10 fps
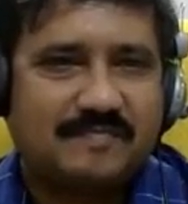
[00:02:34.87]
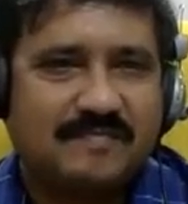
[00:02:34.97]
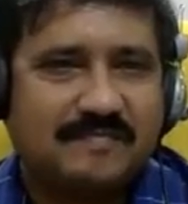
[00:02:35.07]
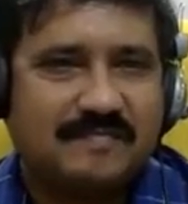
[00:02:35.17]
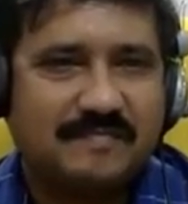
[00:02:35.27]

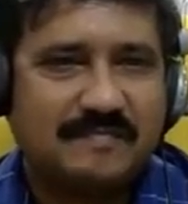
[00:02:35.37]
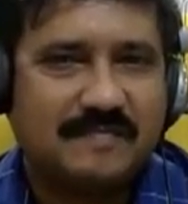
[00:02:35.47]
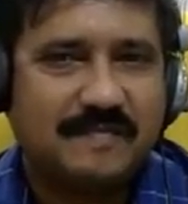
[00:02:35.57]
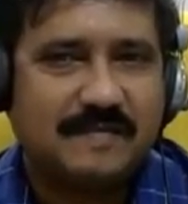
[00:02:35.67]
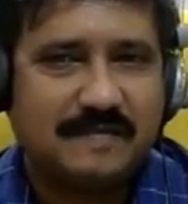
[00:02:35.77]

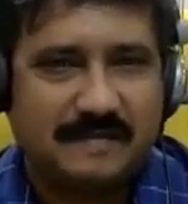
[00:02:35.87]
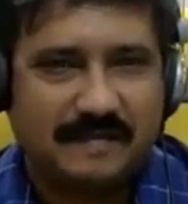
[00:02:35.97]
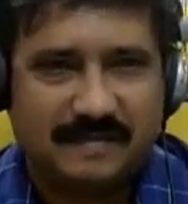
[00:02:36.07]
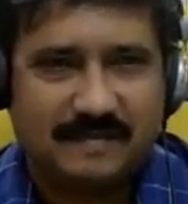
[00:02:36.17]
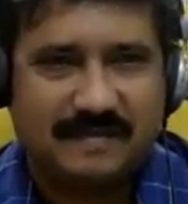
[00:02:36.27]

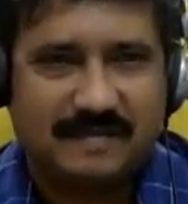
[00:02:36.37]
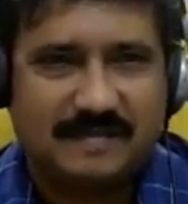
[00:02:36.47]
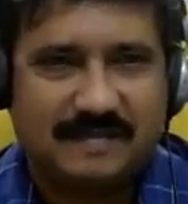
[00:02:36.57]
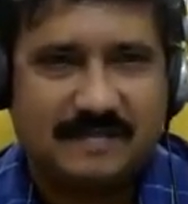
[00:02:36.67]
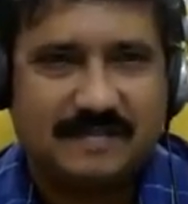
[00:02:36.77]

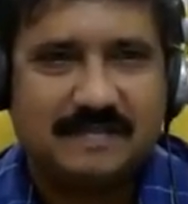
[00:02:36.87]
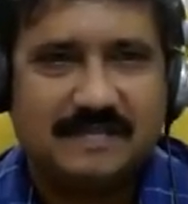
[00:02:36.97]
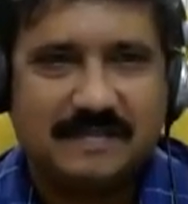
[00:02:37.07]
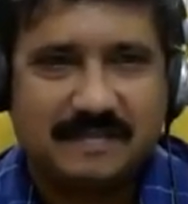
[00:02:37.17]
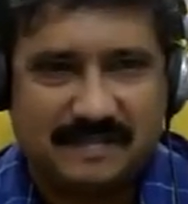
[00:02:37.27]
This person isn't speaking.